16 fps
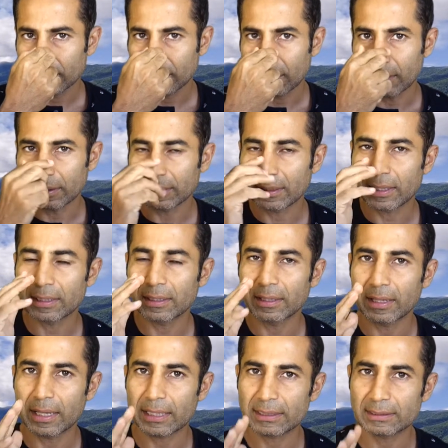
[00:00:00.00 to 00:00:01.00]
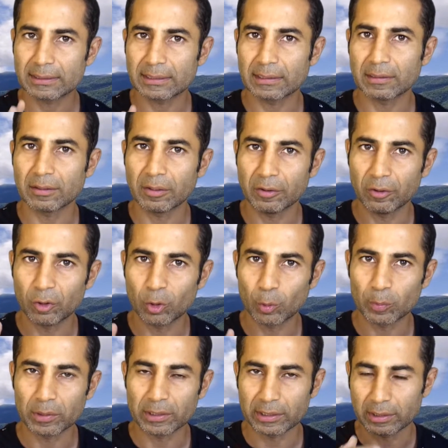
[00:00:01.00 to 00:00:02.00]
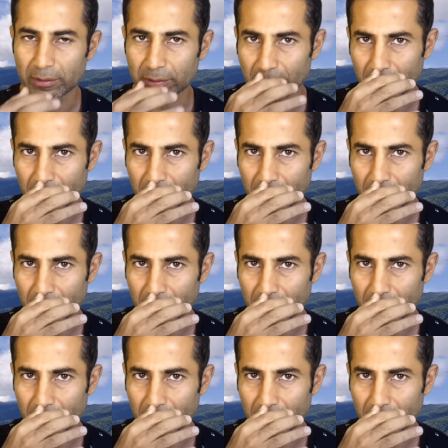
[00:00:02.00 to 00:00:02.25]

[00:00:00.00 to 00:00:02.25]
and then exhale normally.